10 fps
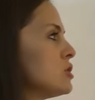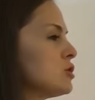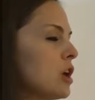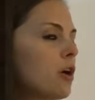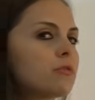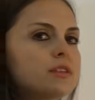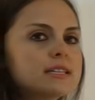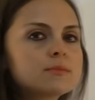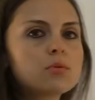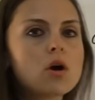So
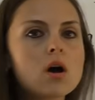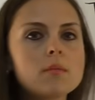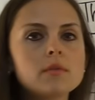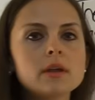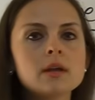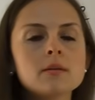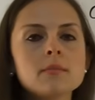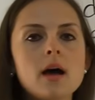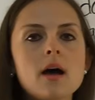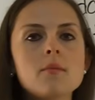this
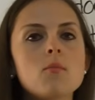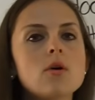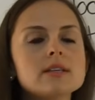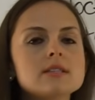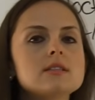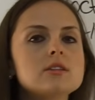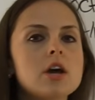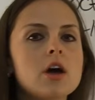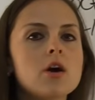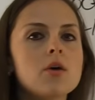problem um, wants to
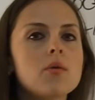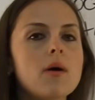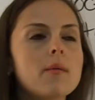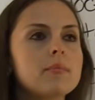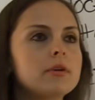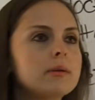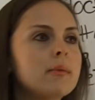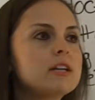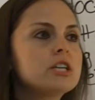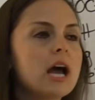know pretty
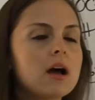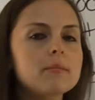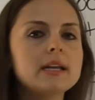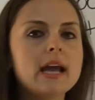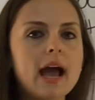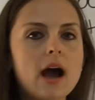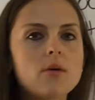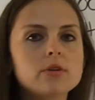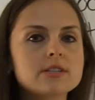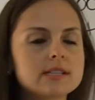much how many
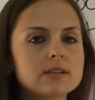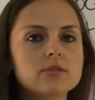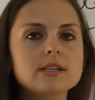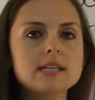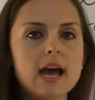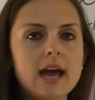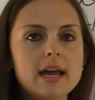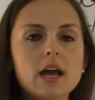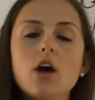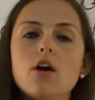hours is it going to
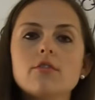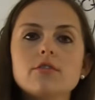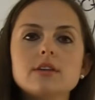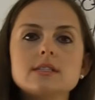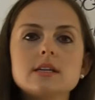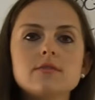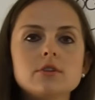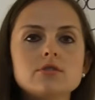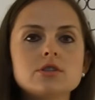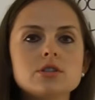take for this
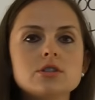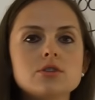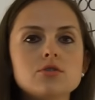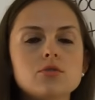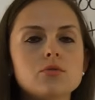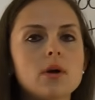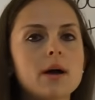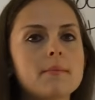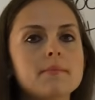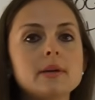infusion to
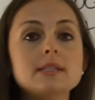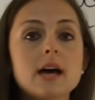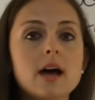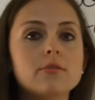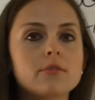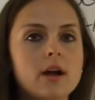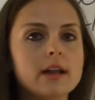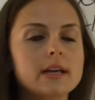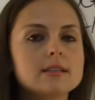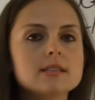um, be done
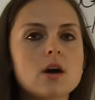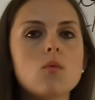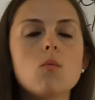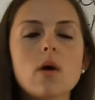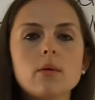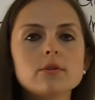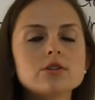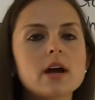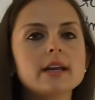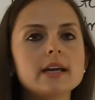running. So where we're
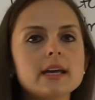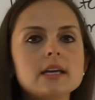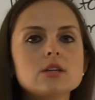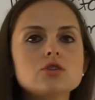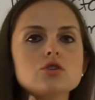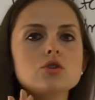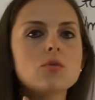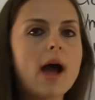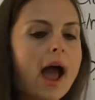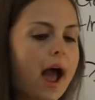trying to get is
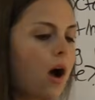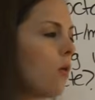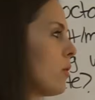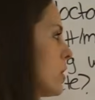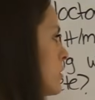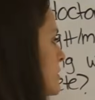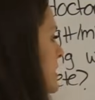two hours.